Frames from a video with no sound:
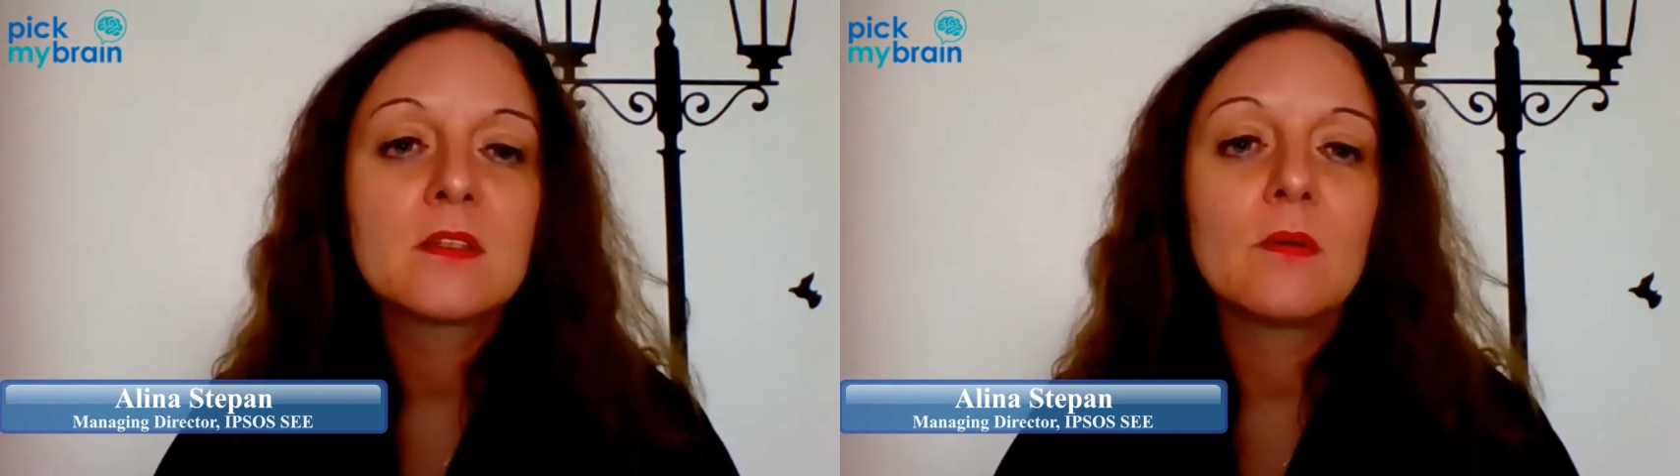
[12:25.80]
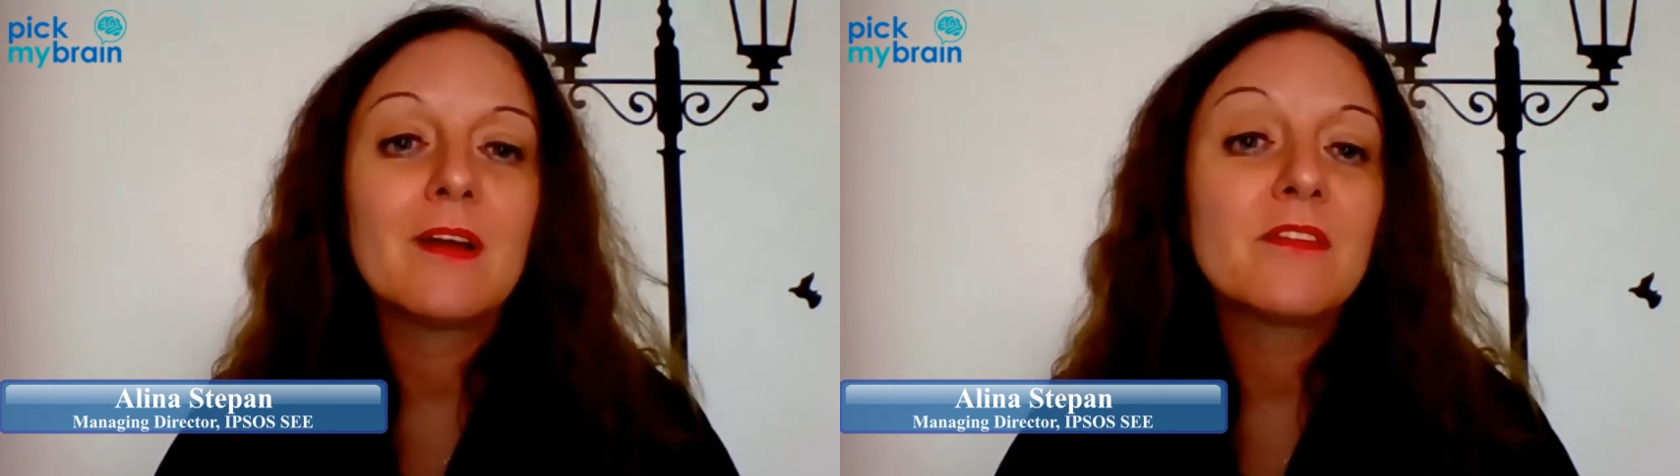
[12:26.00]

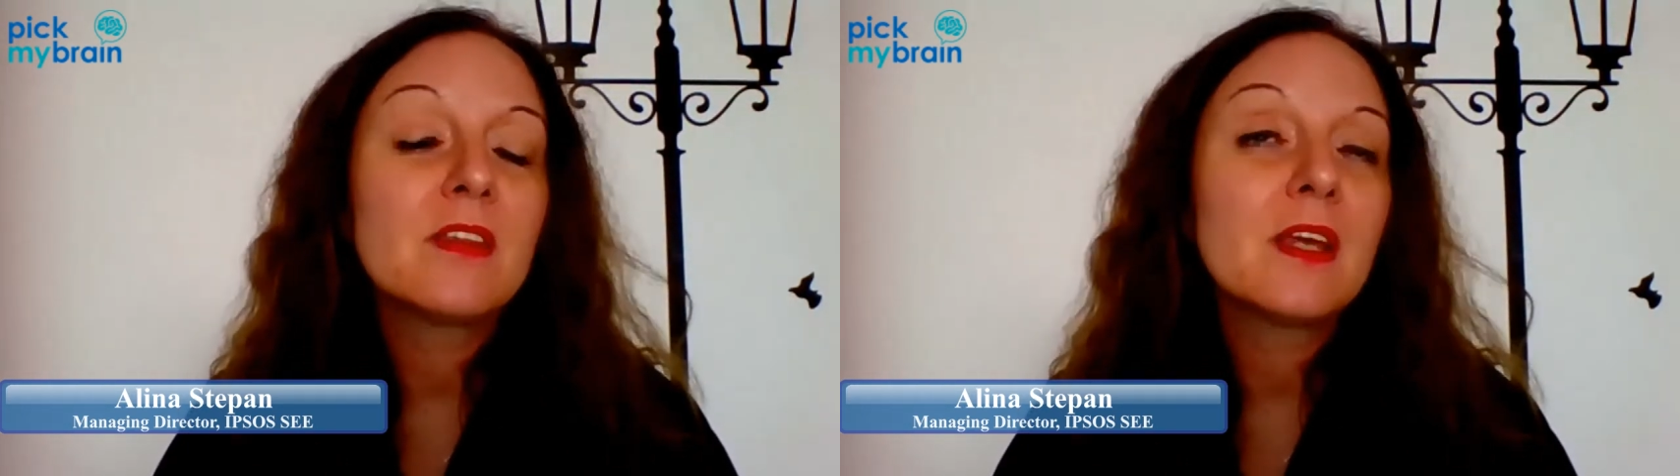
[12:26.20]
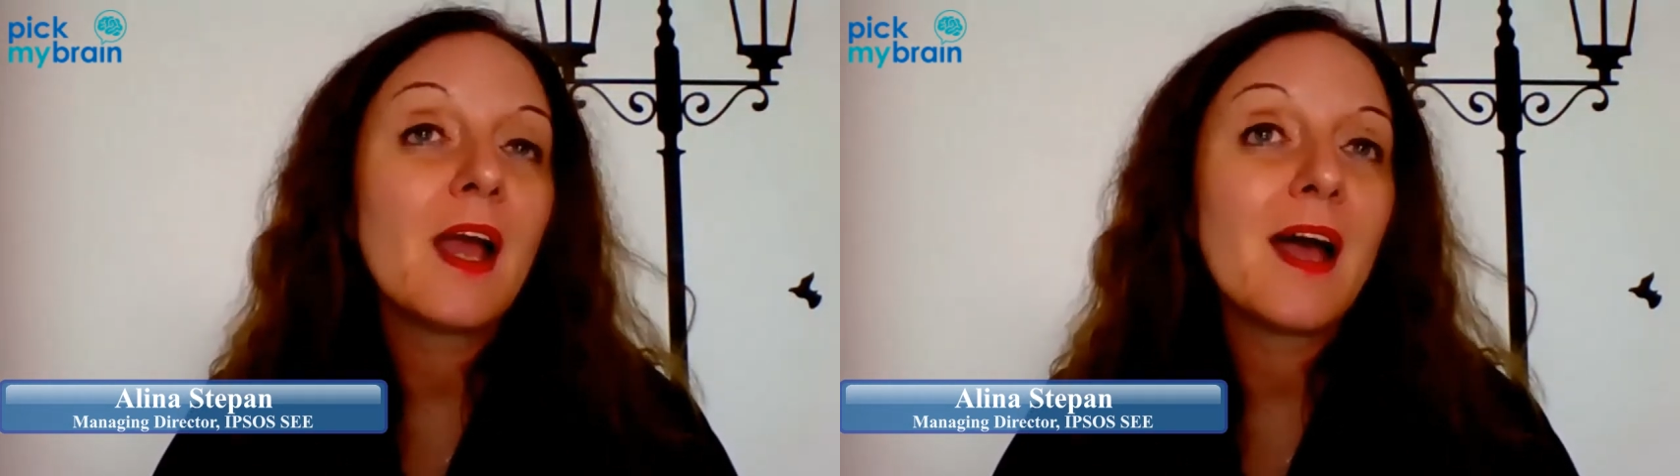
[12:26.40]
So
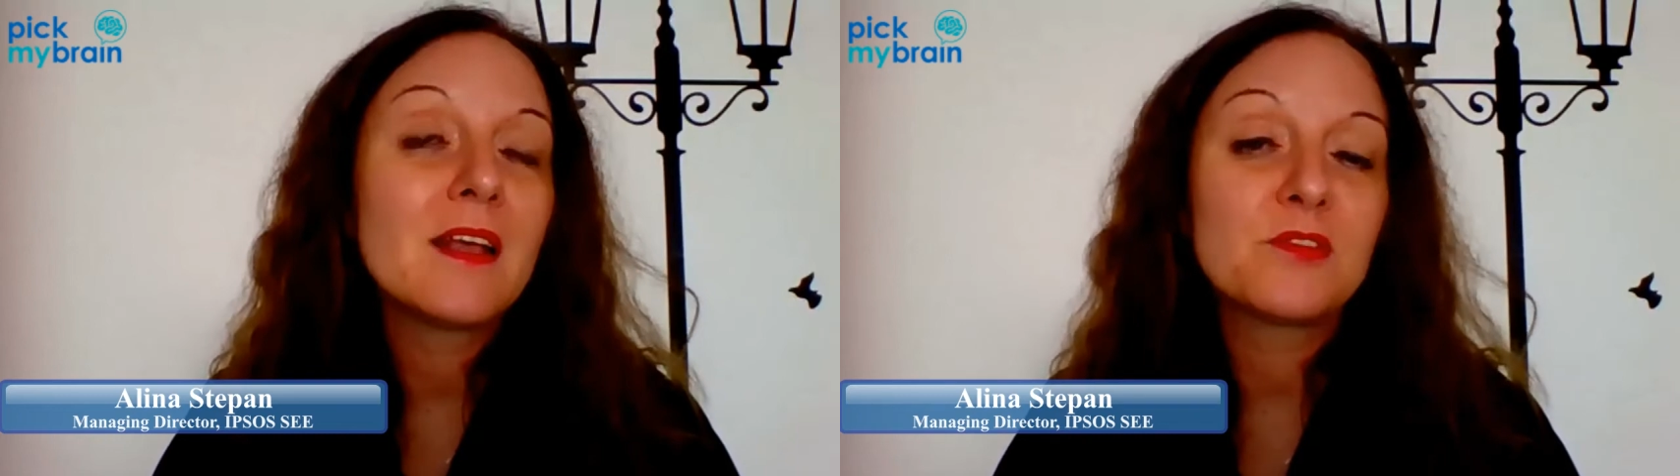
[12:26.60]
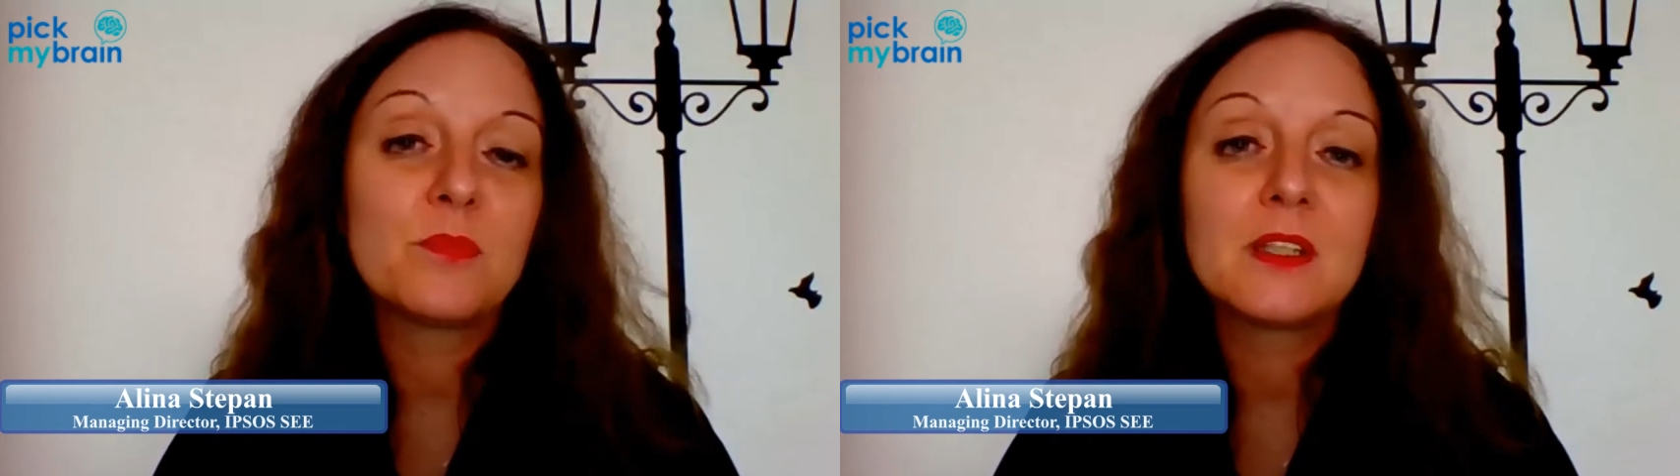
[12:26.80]
everything
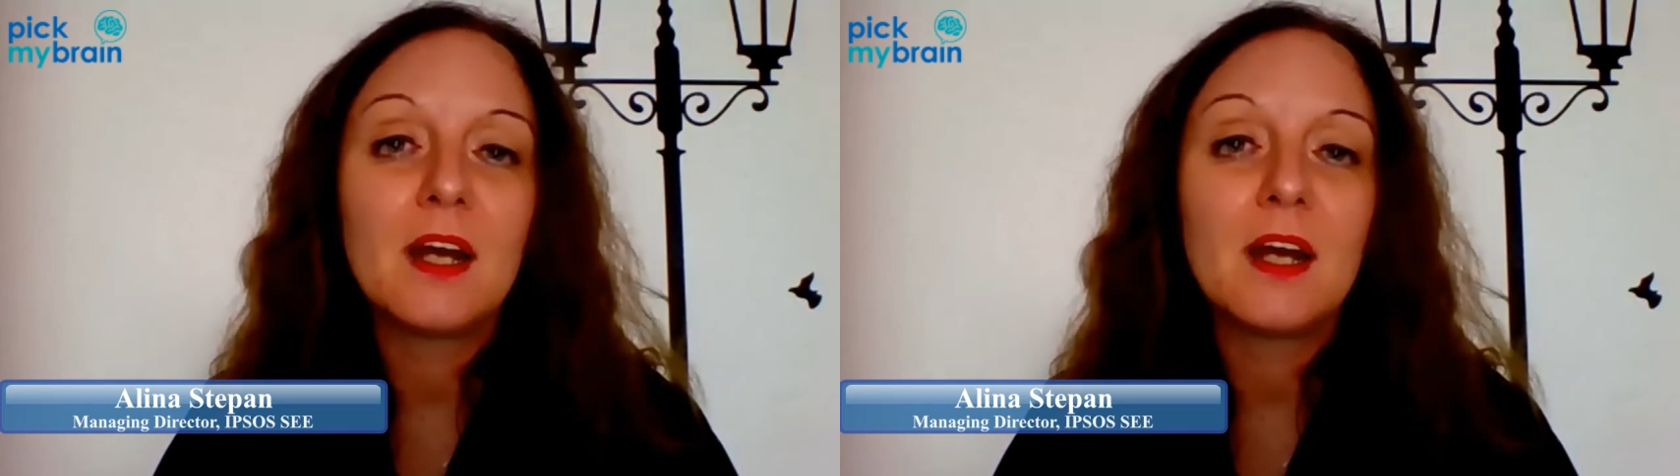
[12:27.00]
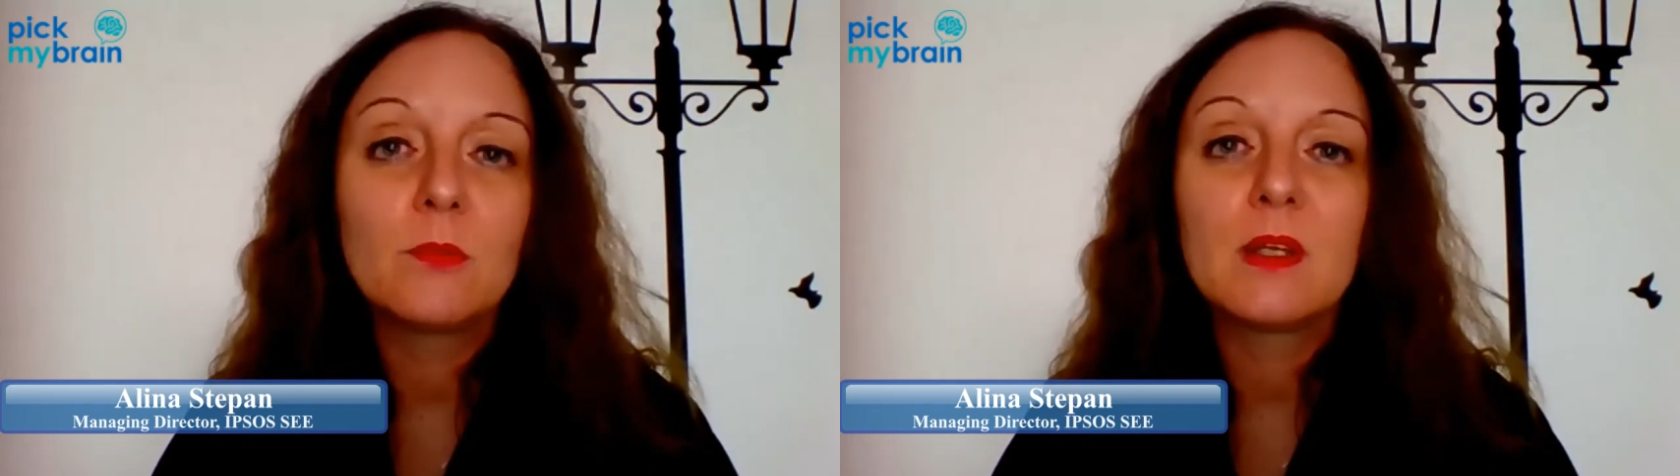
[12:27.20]
has to be
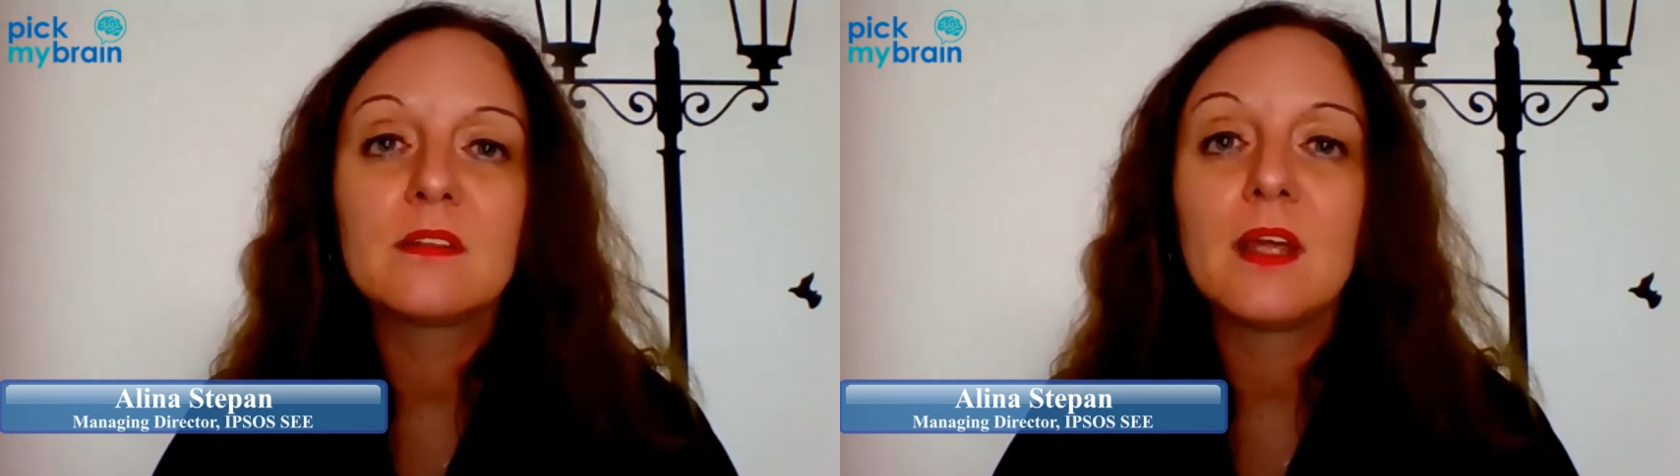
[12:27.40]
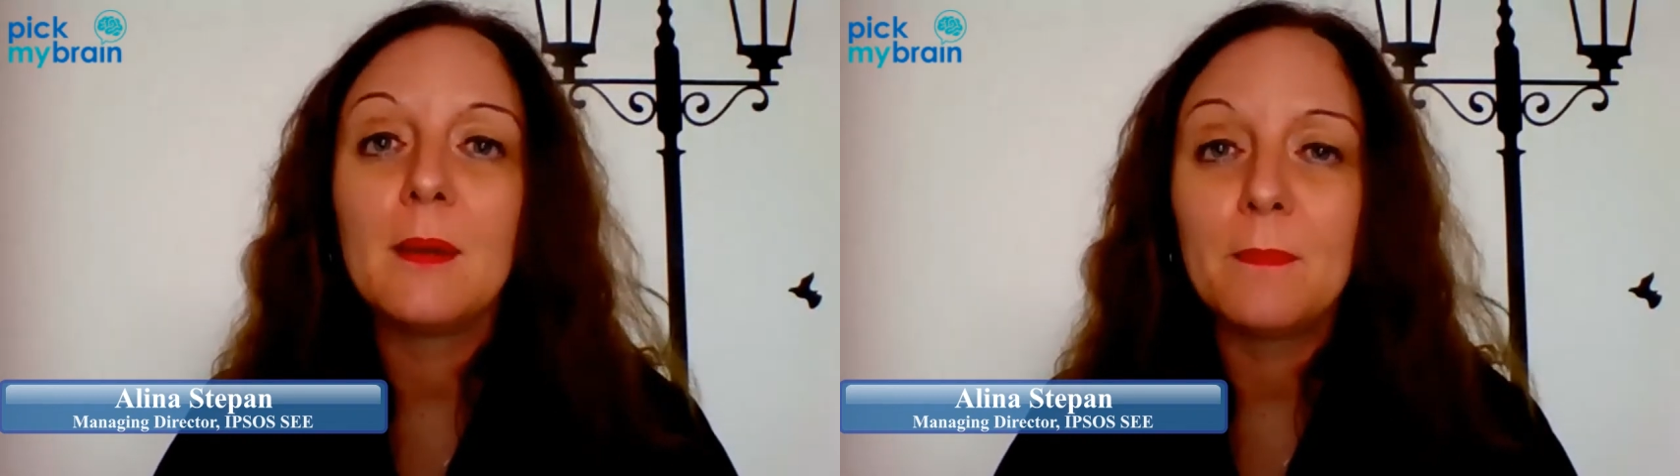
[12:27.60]
done
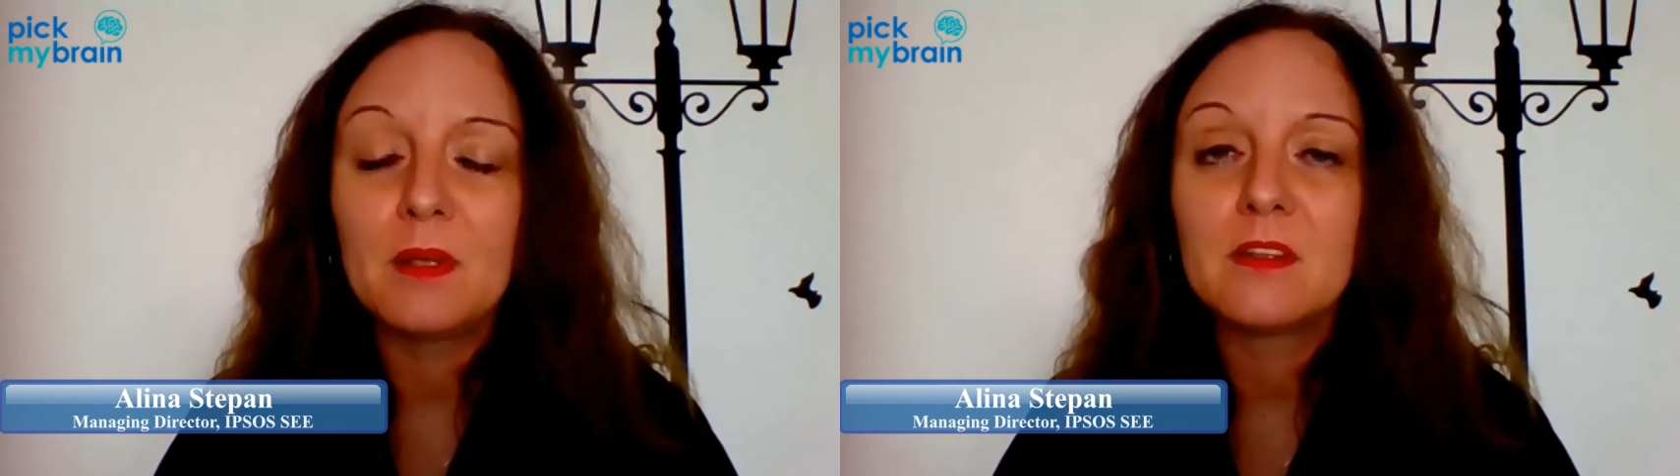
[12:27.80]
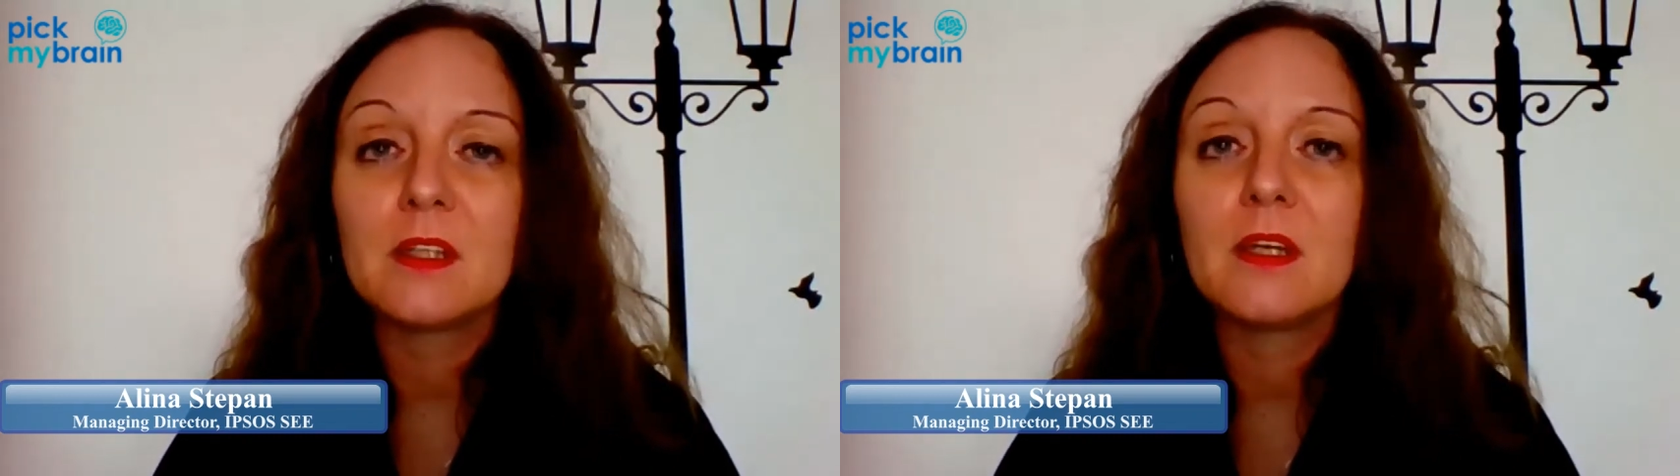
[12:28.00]
with
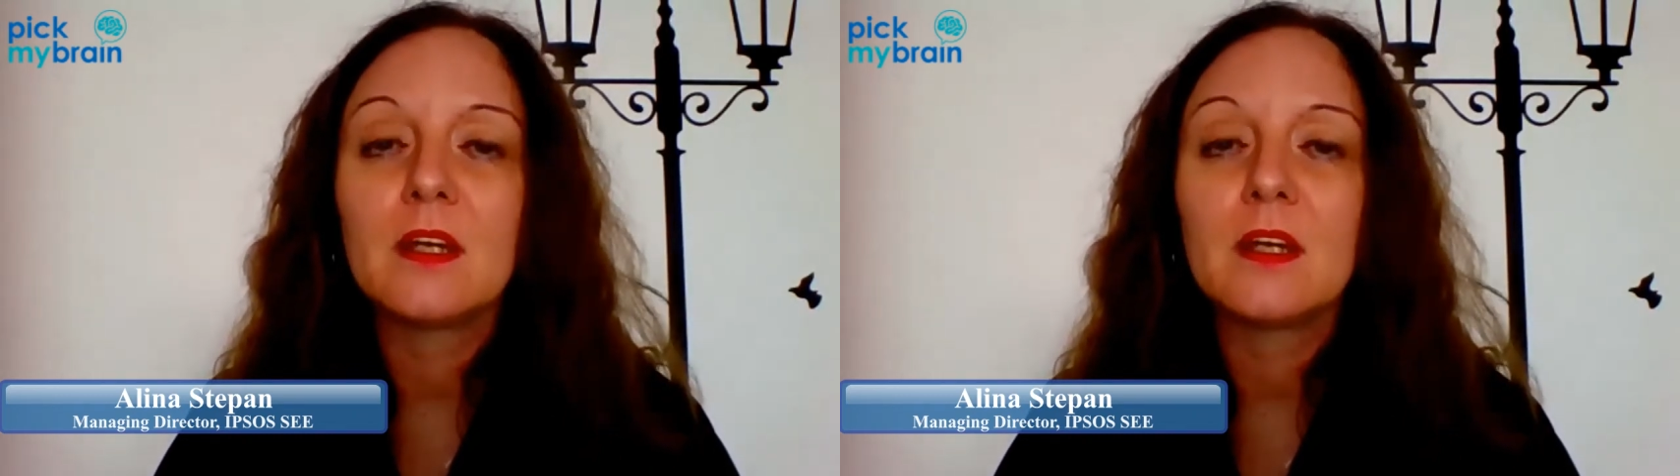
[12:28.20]
empathy.